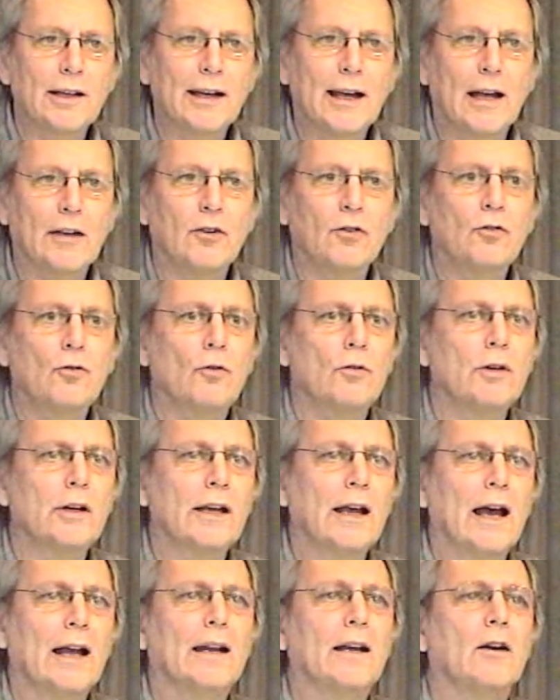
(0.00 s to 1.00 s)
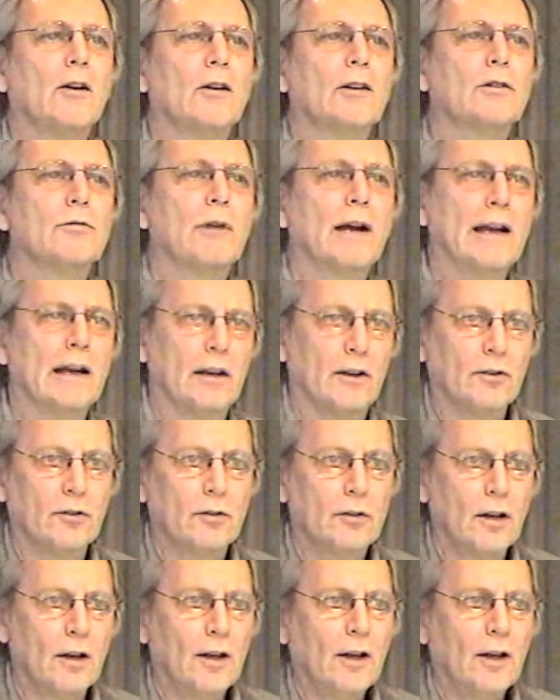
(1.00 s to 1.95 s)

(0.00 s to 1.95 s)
He had psoriatic arthritis,